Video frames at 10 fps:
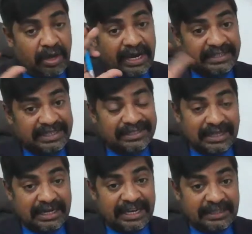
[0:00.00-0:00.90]
or
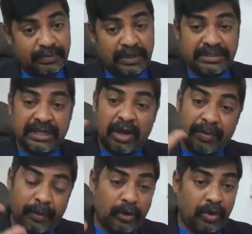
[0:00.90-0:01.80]
ICSR case processing
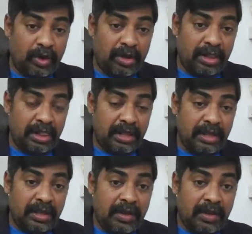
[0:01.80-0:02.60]
or protocol,